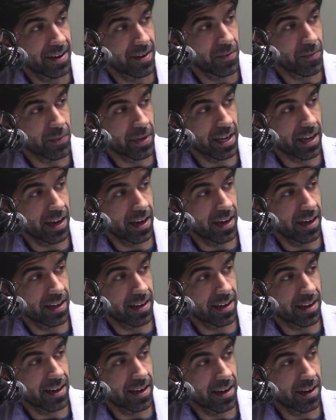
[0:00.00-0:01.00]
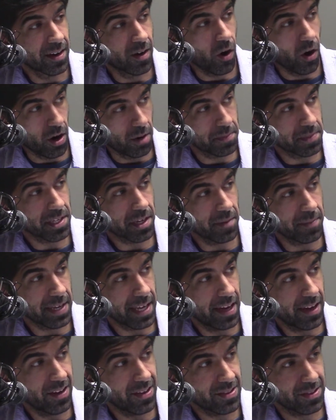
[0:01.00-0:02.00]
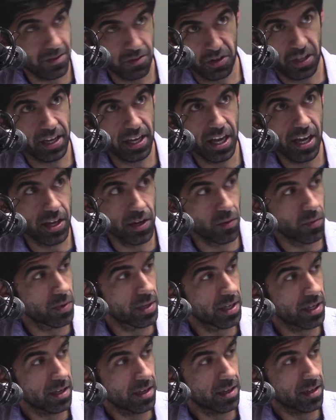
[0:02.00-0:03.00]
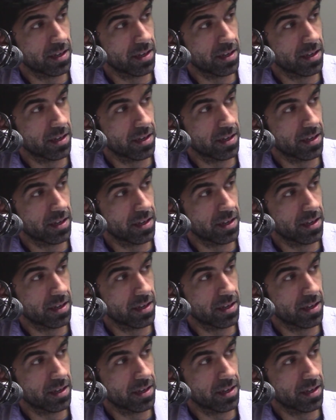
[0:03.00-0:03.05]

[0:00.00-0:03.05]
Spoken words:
We got ARMS coming out like in a week.